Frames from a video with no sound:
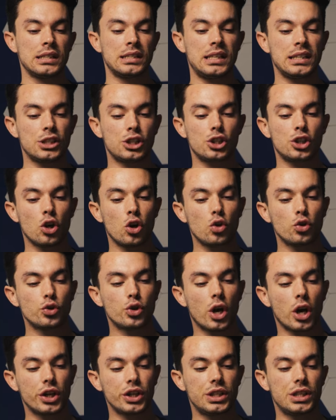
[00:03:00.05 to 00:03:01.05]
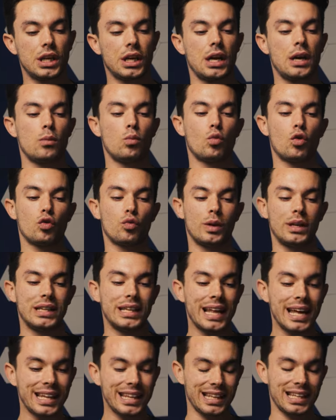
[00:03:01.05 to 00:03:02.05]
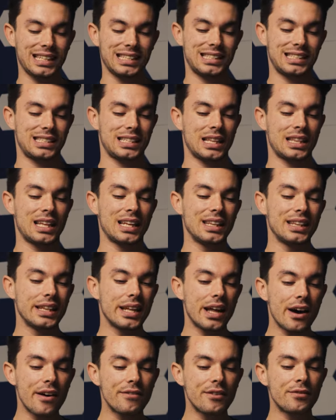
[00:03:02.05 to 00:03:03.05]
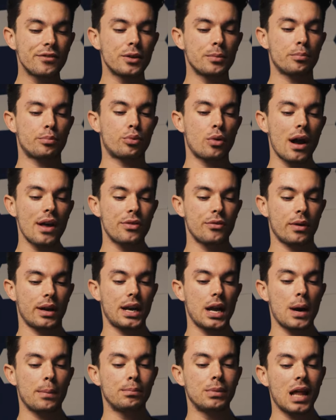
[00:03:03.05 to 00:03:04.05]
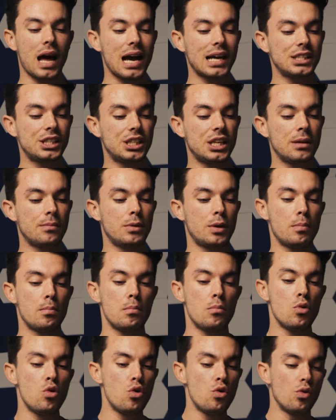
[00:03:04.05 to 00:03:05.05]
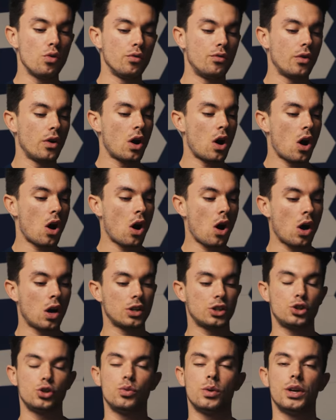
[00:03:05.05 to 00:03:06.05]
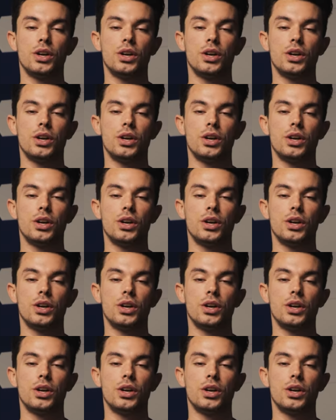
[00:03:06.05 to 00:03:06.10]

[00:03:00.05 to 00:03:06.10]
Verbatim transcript: Since those hunting him were relentless, the love of the brethren obliged him to move on to